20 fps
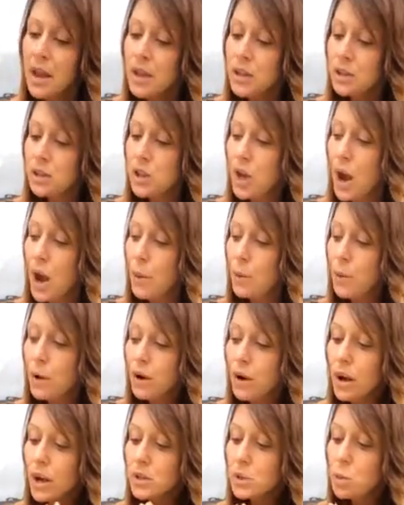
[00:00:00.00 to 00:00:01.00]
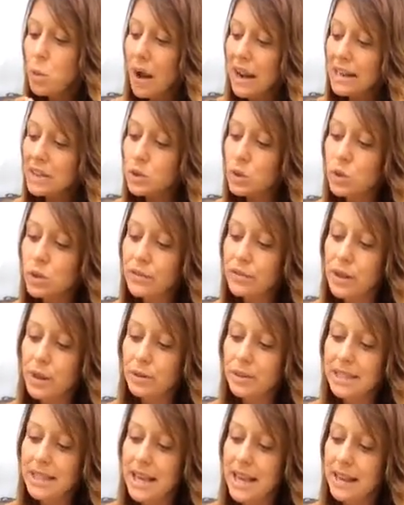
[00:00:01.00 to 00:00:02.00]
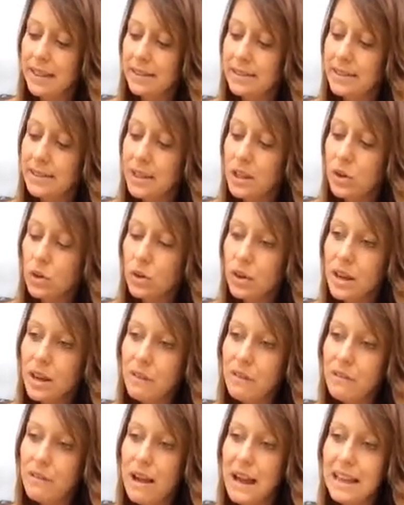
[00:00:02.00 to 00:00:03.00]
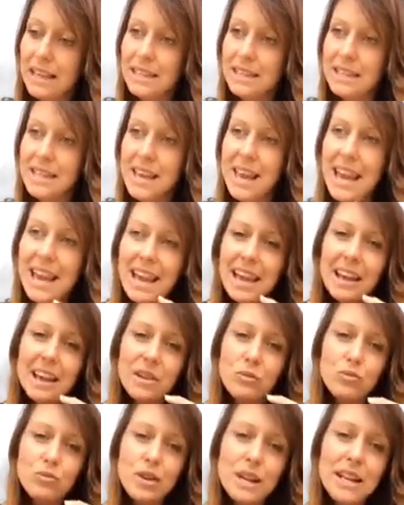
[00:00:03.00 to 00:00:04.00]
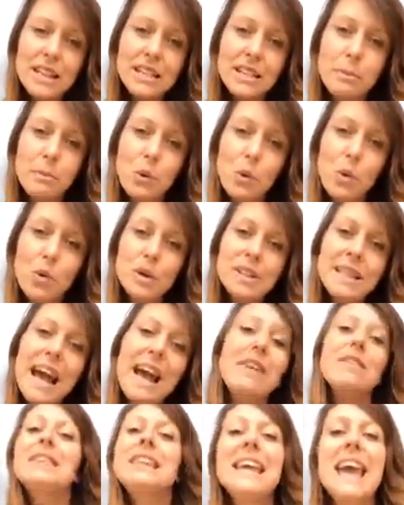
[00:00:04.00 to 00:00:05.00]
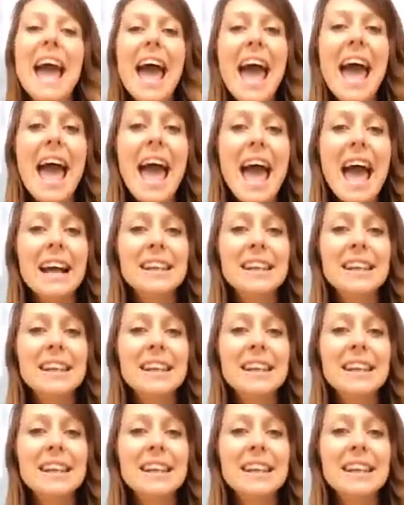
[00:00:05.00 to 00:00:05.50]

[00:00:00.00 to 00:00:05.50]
So as well as all of those things, you're going to find that it really supports healthy hair,